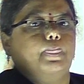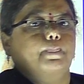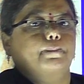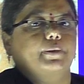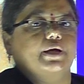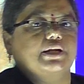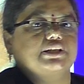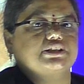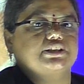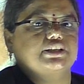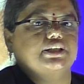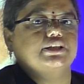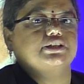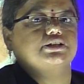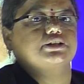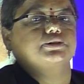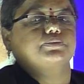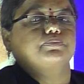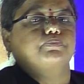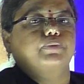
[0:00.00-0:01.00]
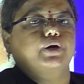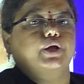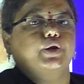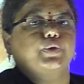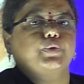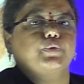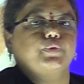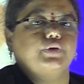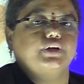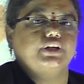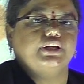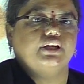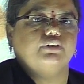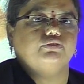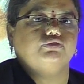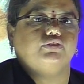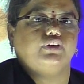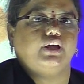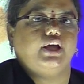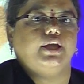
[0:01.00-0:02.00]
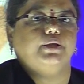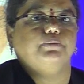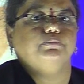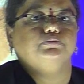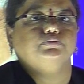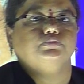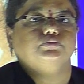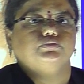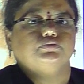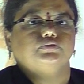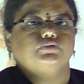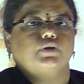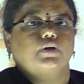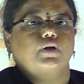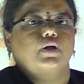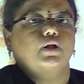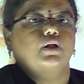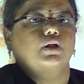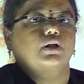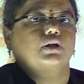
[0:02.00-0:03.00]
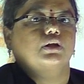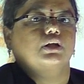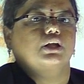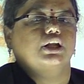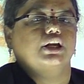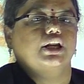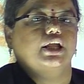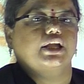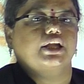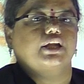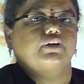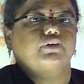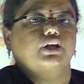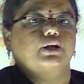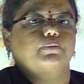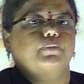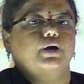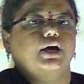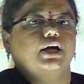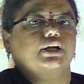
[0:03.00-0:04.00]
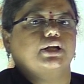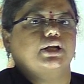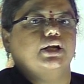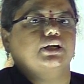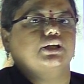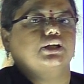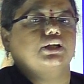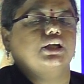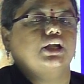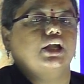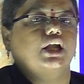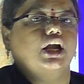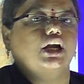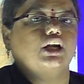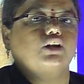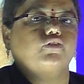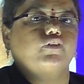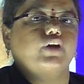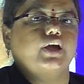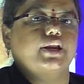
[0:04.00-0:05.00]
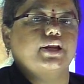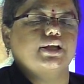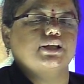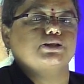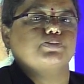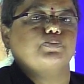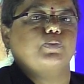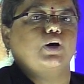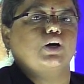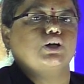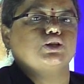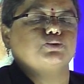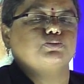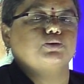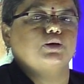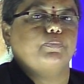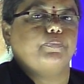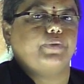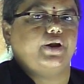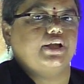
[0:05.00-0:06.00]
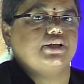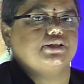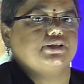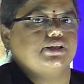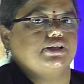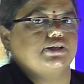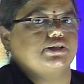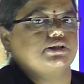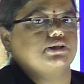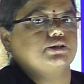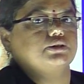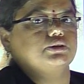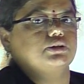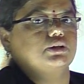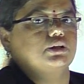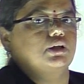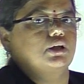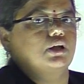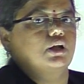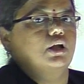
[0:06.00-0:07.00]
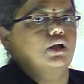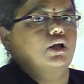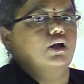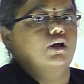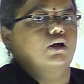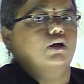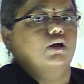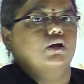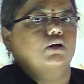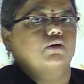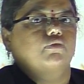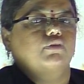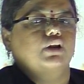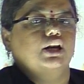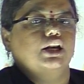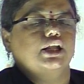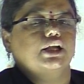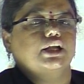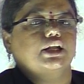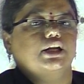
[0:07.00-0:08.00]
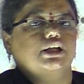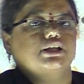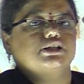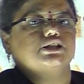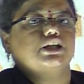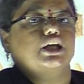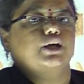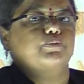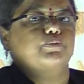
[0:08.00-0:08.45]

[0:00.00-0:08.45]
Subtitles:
purchased per unit of time in a given market at various possible prices. Willingness